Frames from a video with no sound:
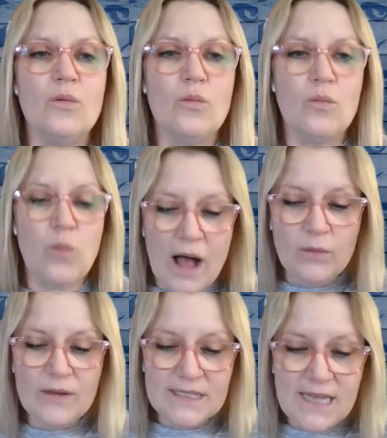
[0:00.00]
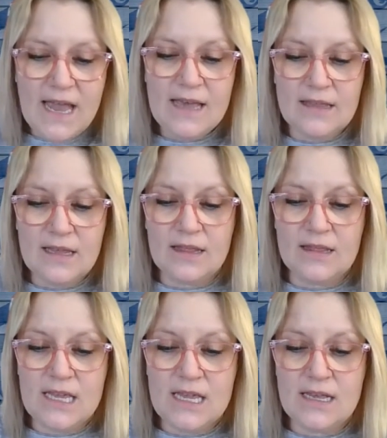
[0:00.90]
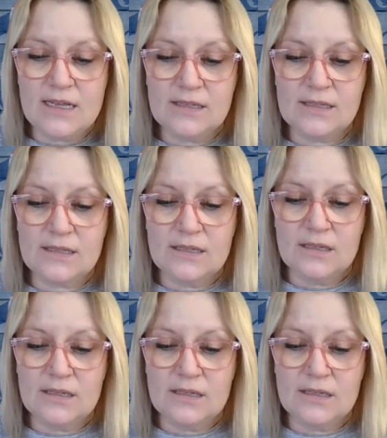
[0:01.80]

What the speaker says: while we say that these